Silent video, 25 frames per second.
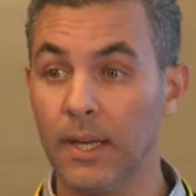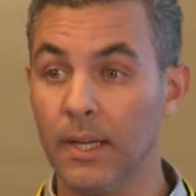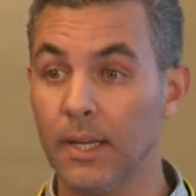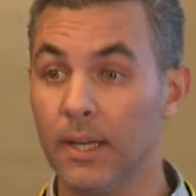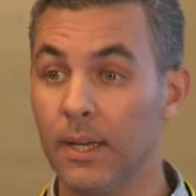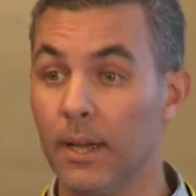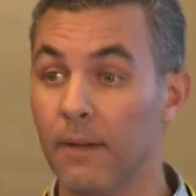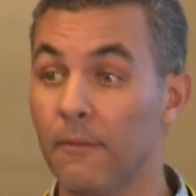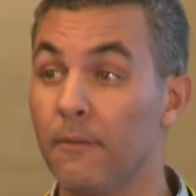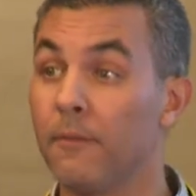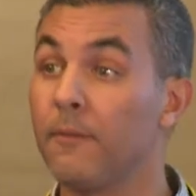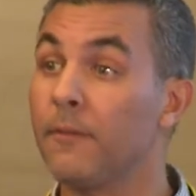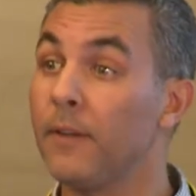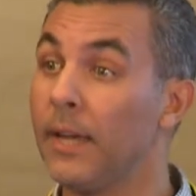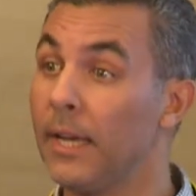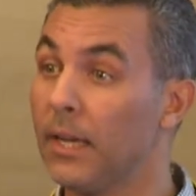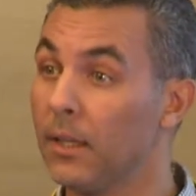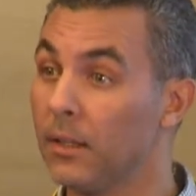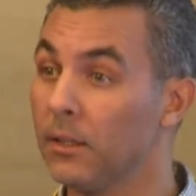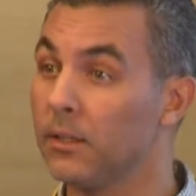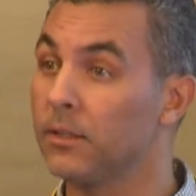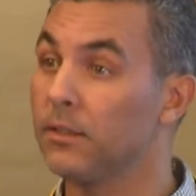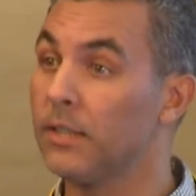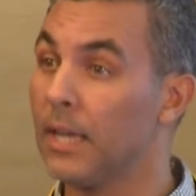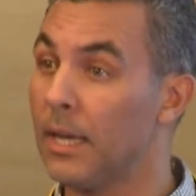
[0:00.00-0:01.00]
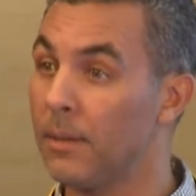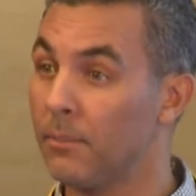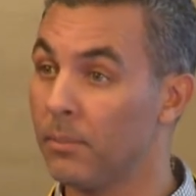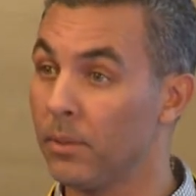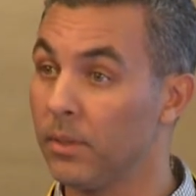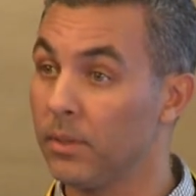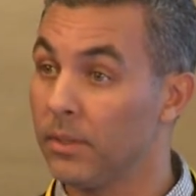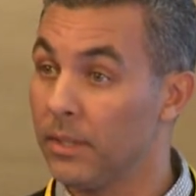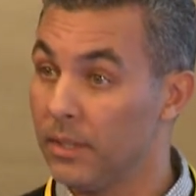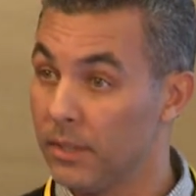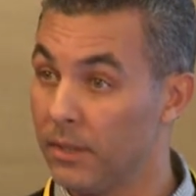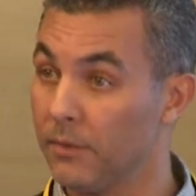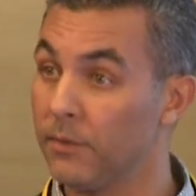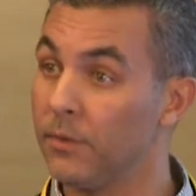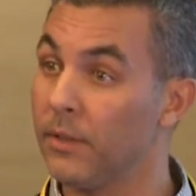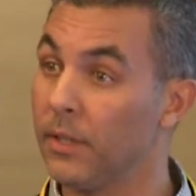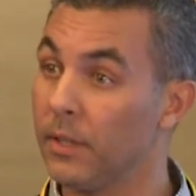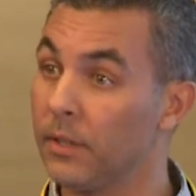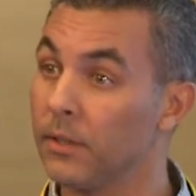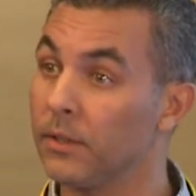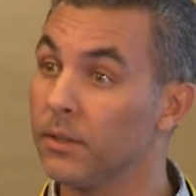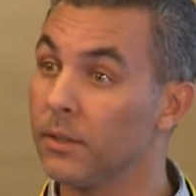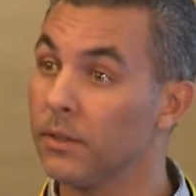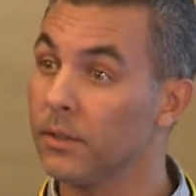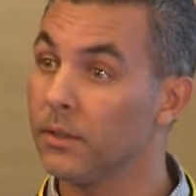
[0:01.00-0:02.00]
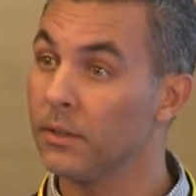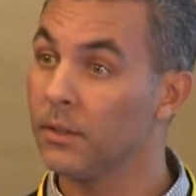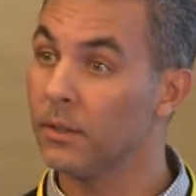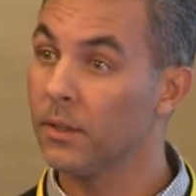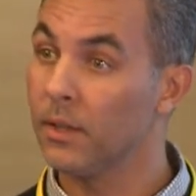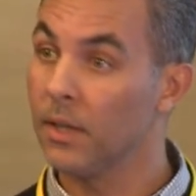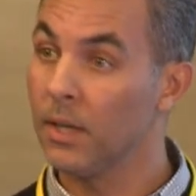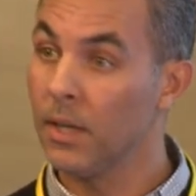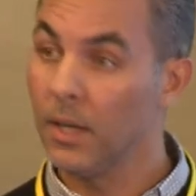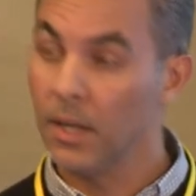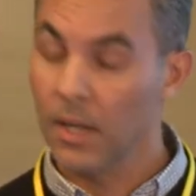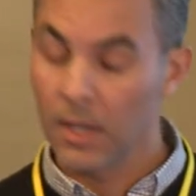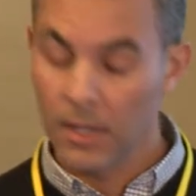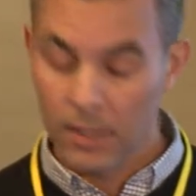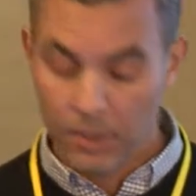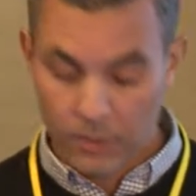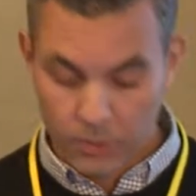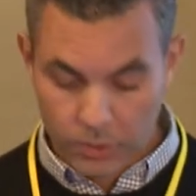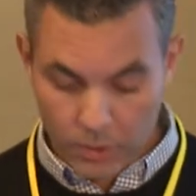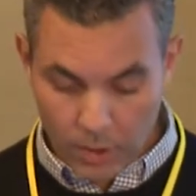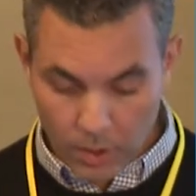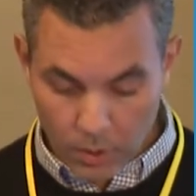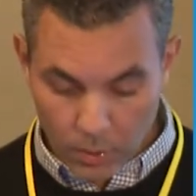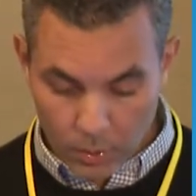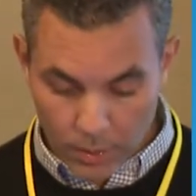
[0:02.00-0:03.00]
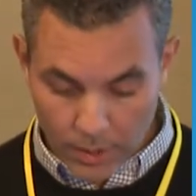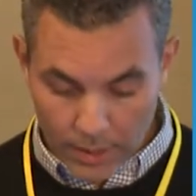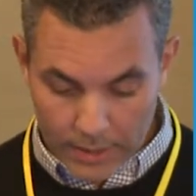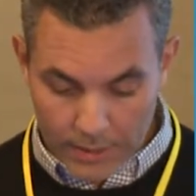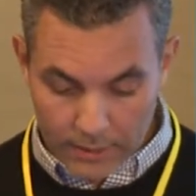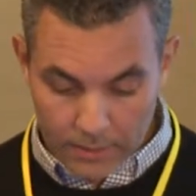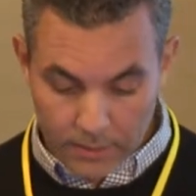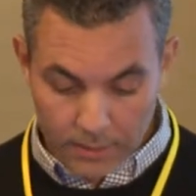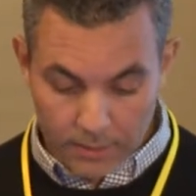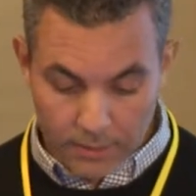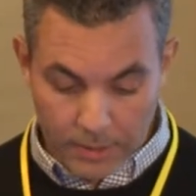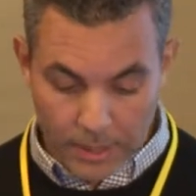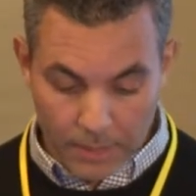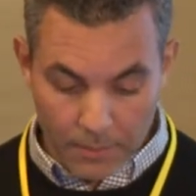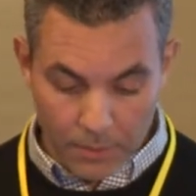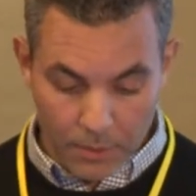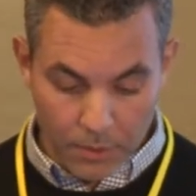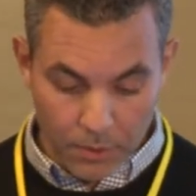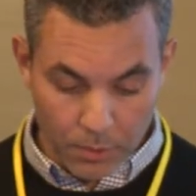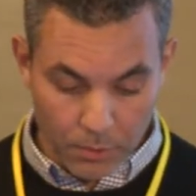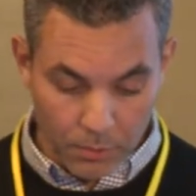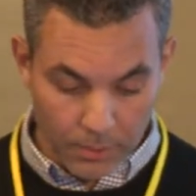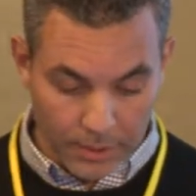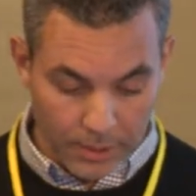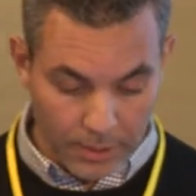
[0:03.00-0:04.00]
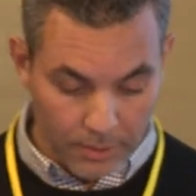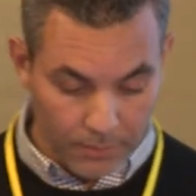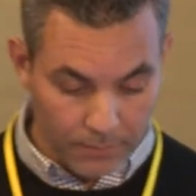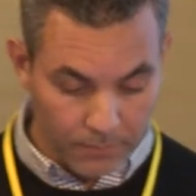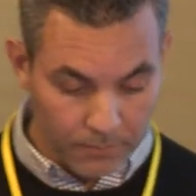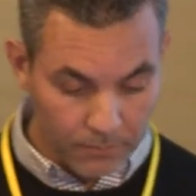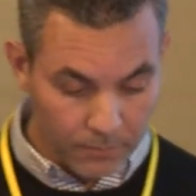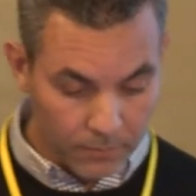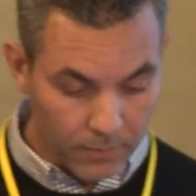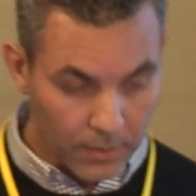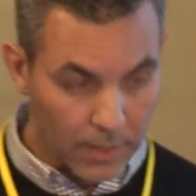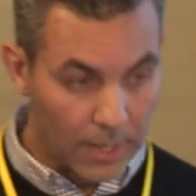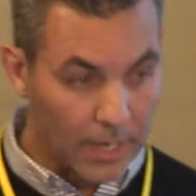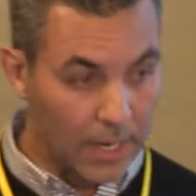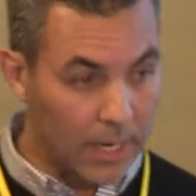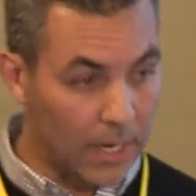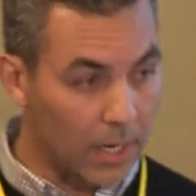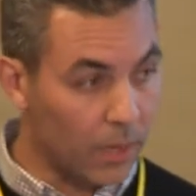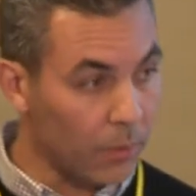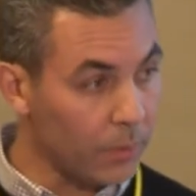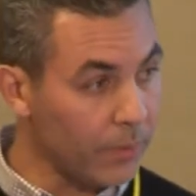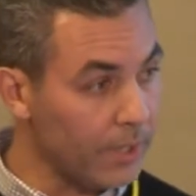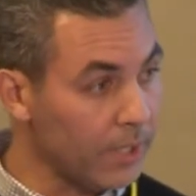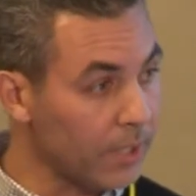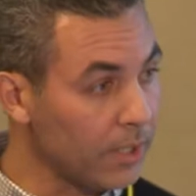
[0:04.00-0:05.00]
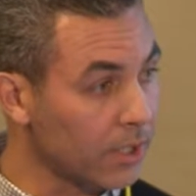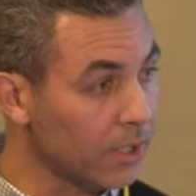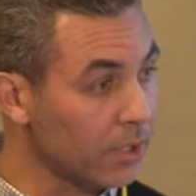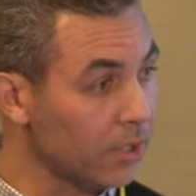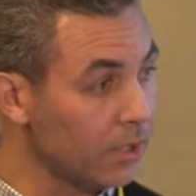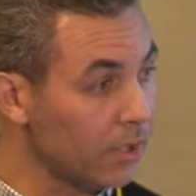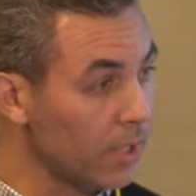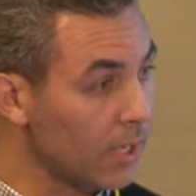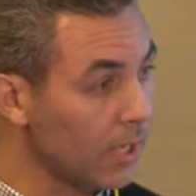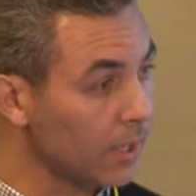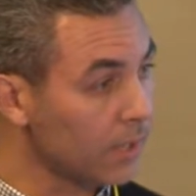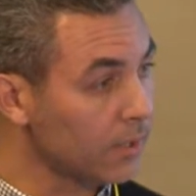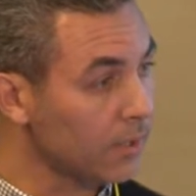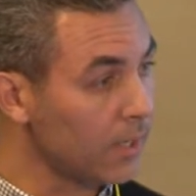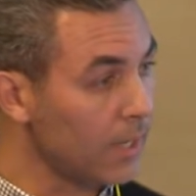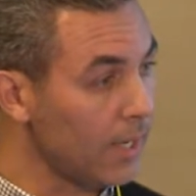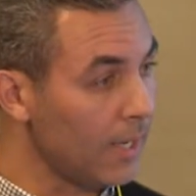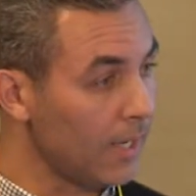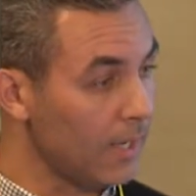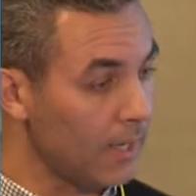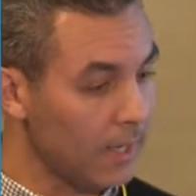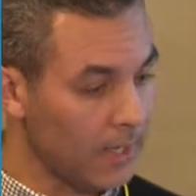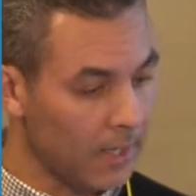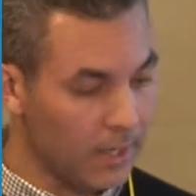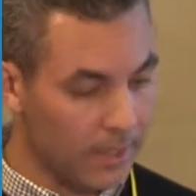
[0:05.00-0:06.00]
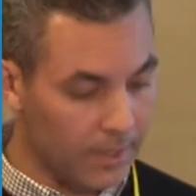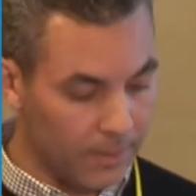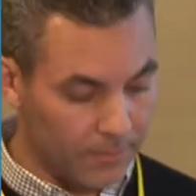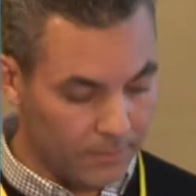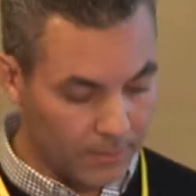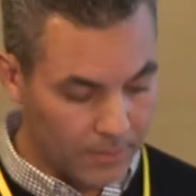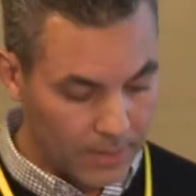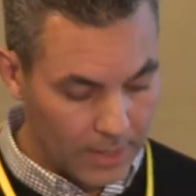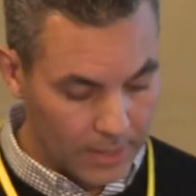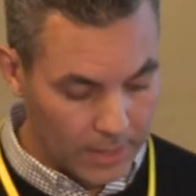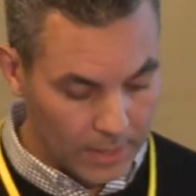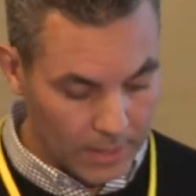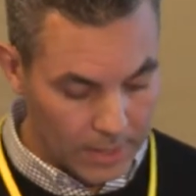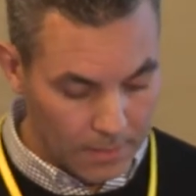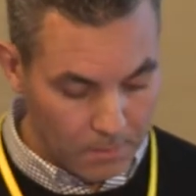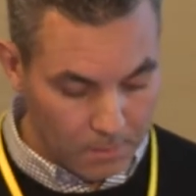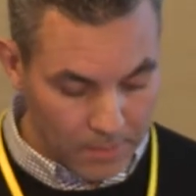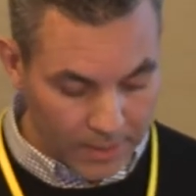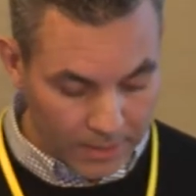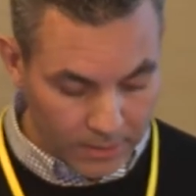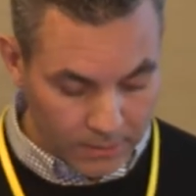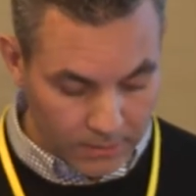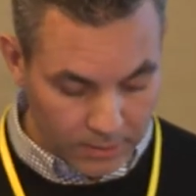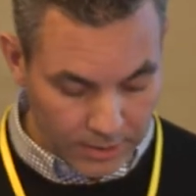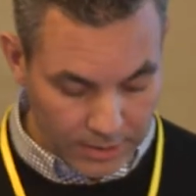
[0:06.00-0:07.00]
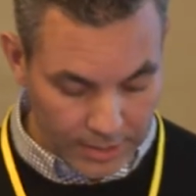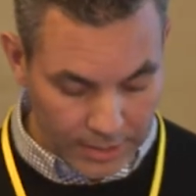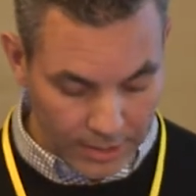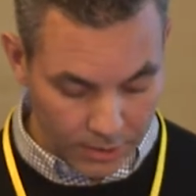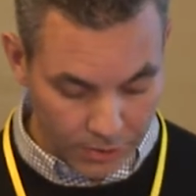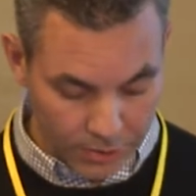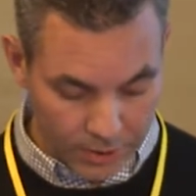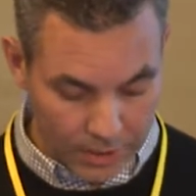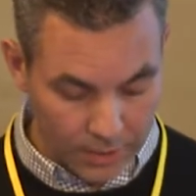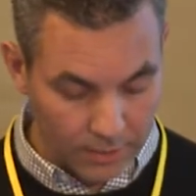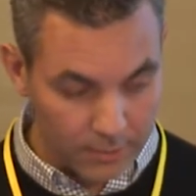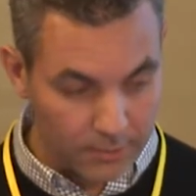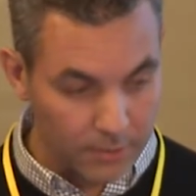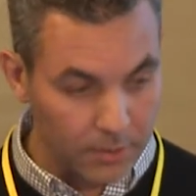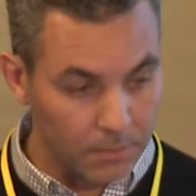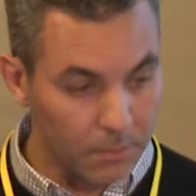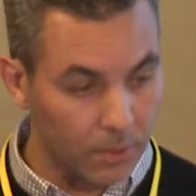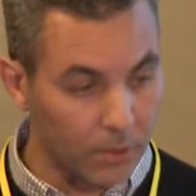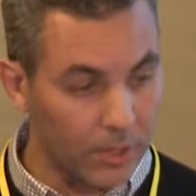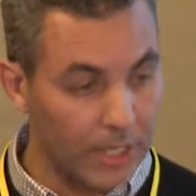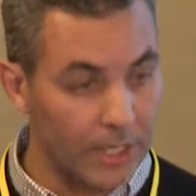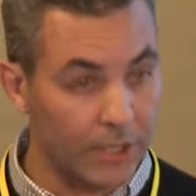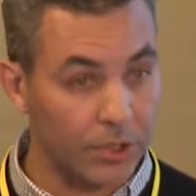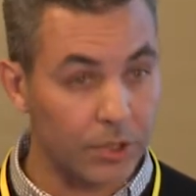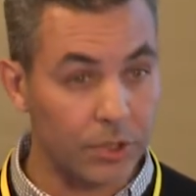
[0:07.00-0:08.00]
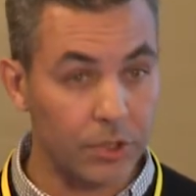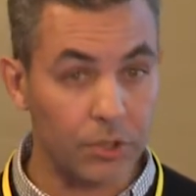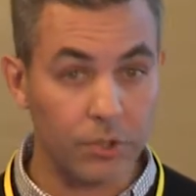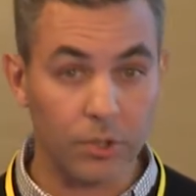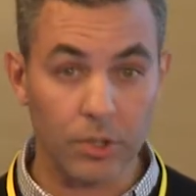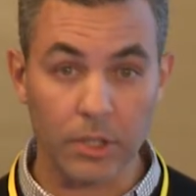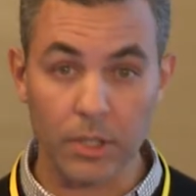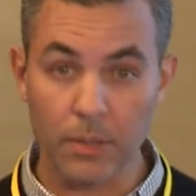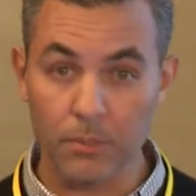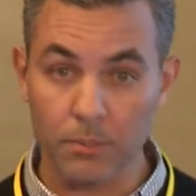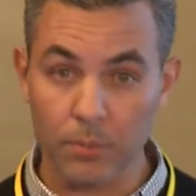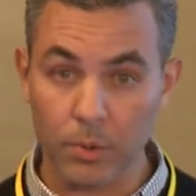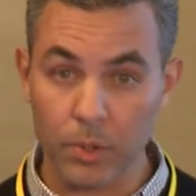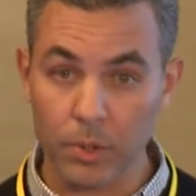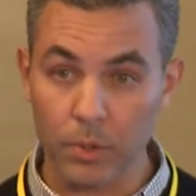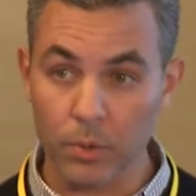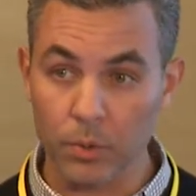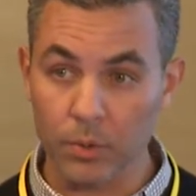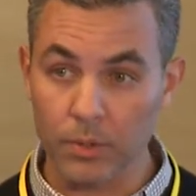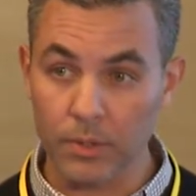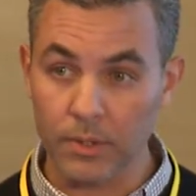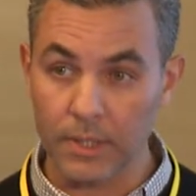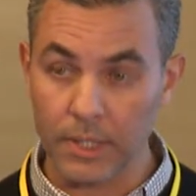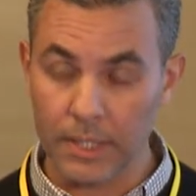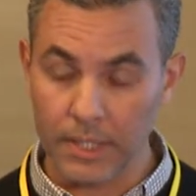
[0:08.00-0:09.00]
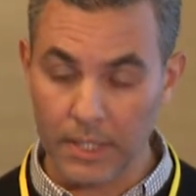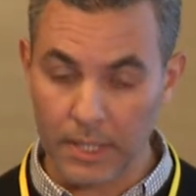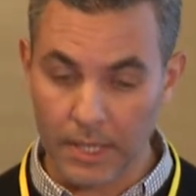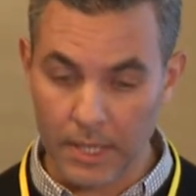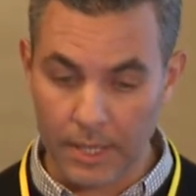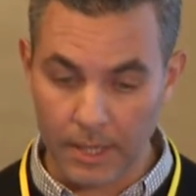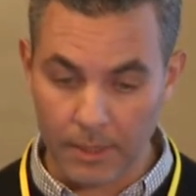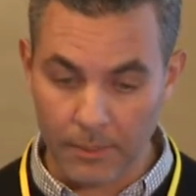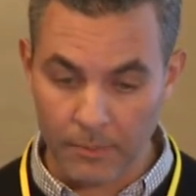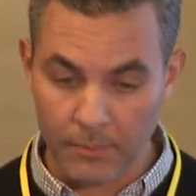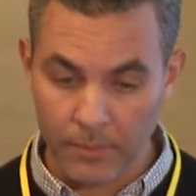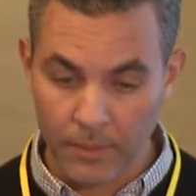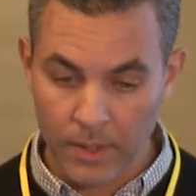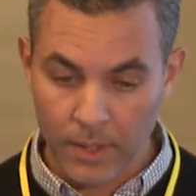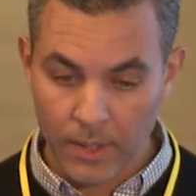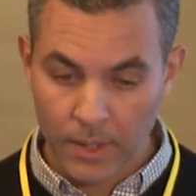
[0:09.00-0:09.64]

a failed sample in the field. So in step 3, we conduct a mixed ESL simulation to compute the